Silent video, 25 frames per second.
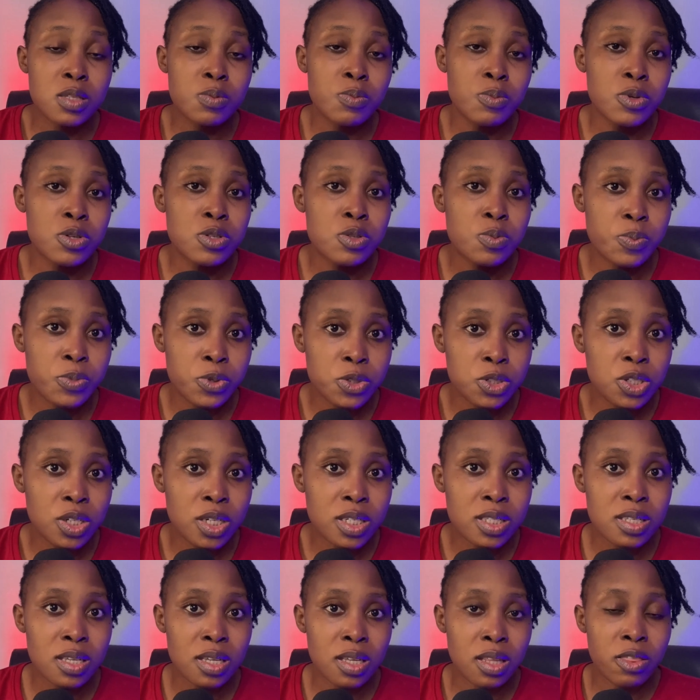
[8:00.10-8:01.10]
months
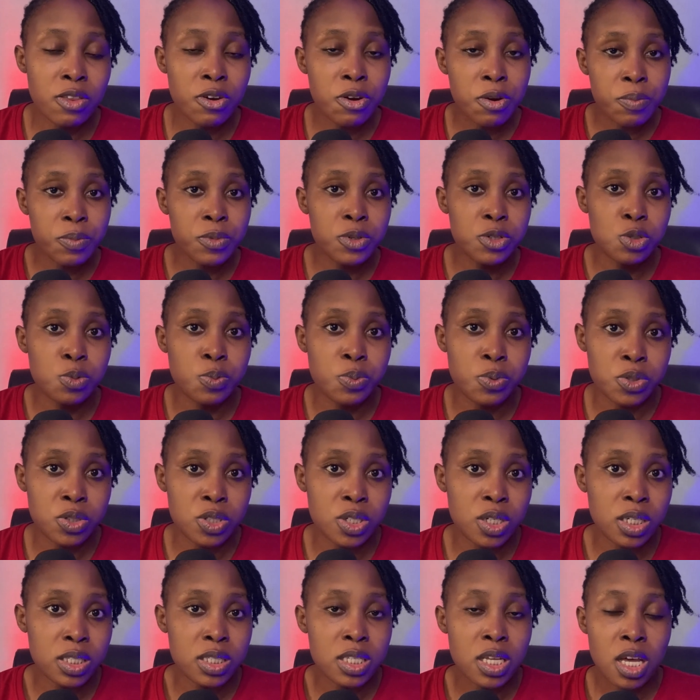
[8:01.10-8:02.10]
project, a 3 months
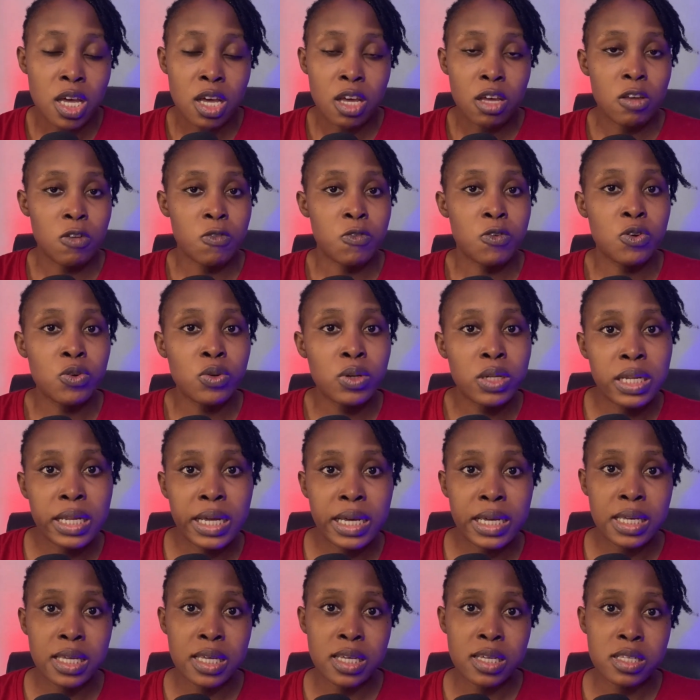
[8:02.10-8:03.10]
project. If you don't
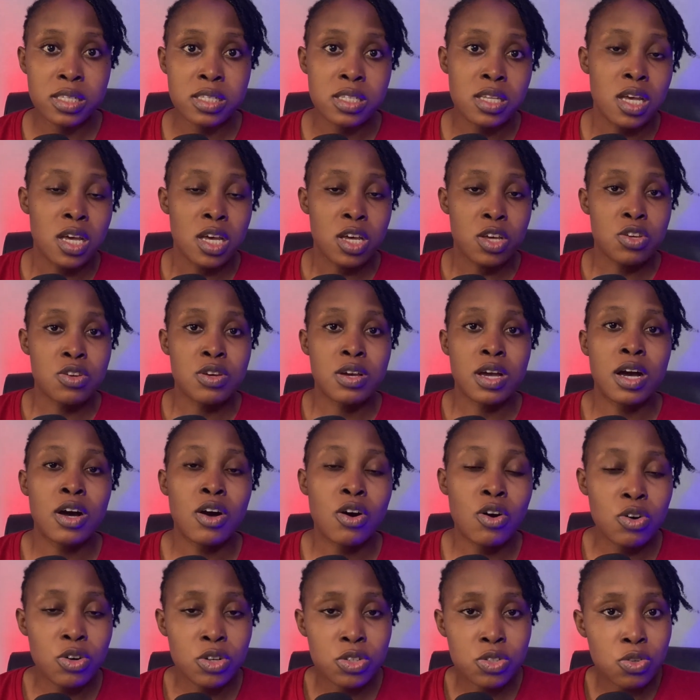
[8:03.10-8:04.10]
like it, you can
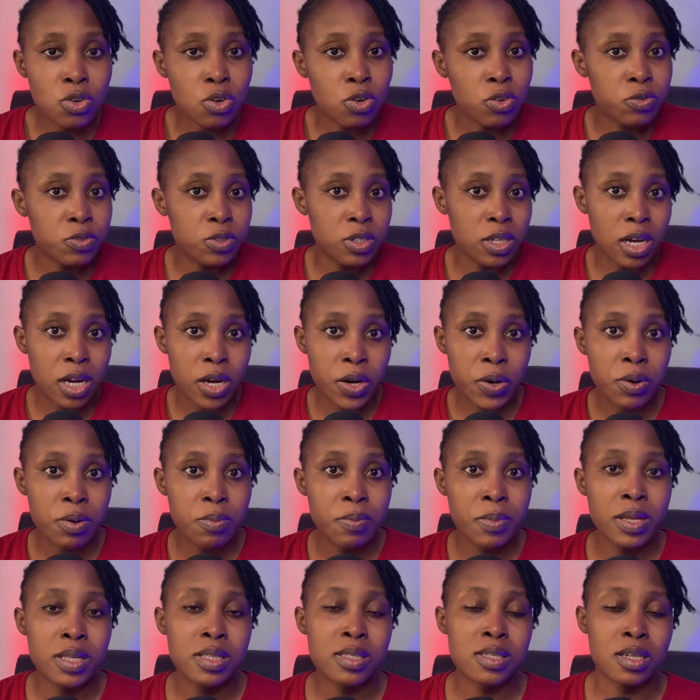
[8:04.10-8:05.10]
cut off the
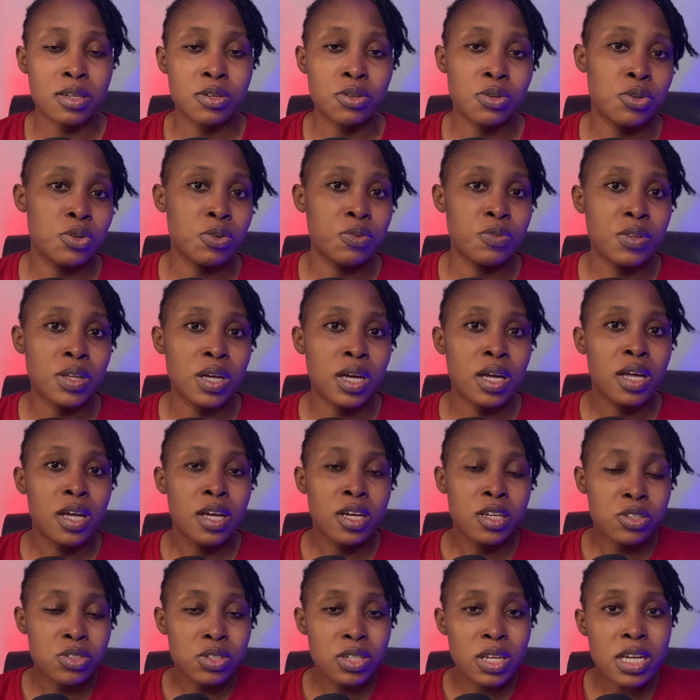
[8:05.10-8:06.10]
agreement and all of that.
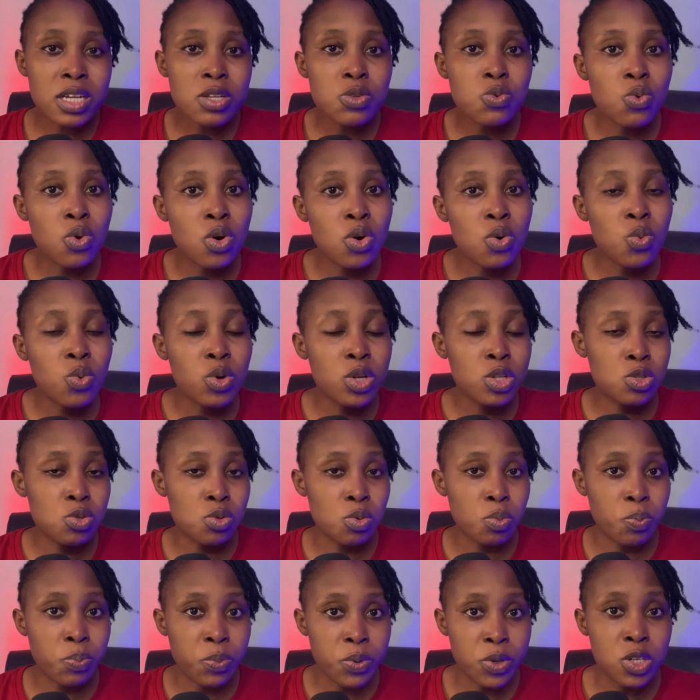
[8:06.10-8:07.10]
So that's one way
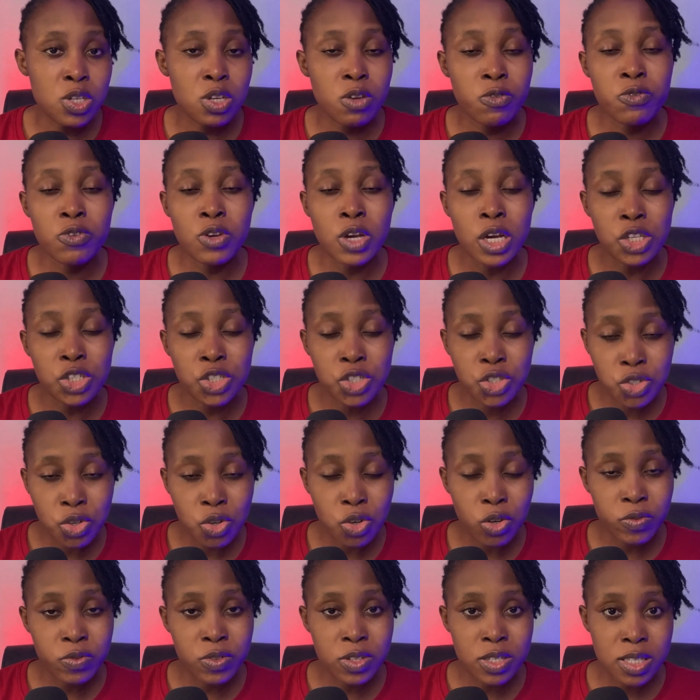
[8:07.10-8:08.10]
to pitch. If you are
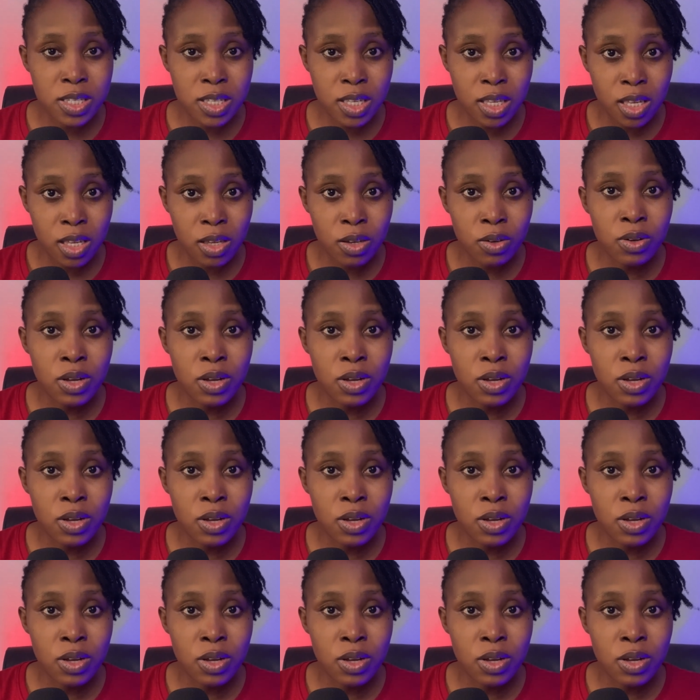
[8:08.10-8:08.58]
sure of the skill